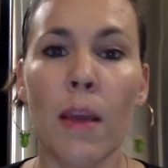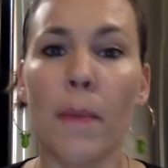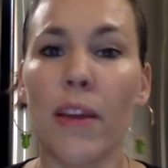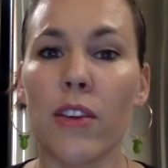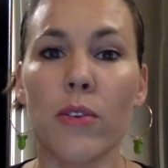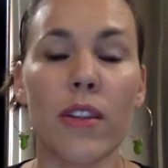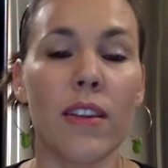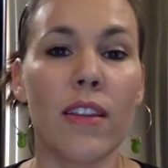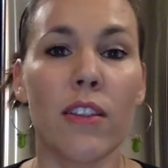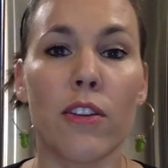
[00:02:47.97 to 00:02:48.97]
But you
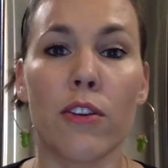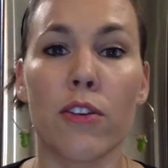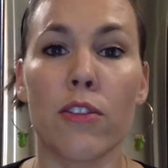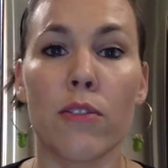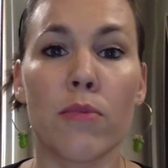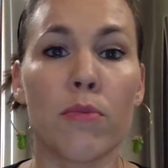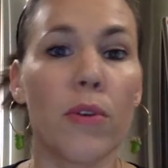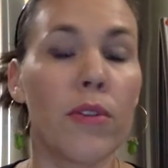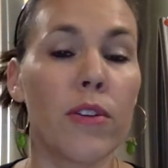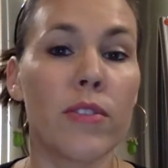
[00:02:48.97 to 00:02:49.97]
can either
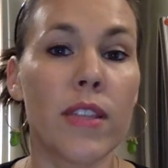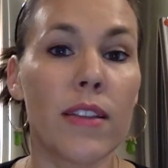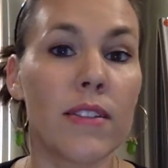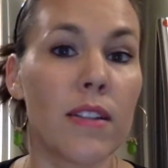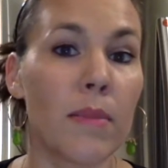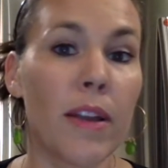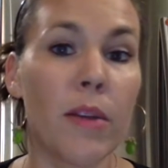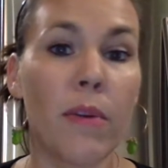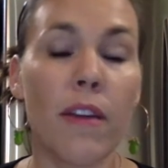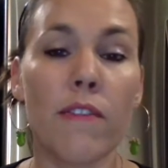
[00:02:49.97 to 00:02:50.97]
throw those things in the
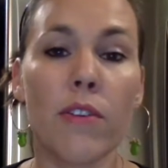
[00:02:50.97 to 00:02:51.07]
microwave,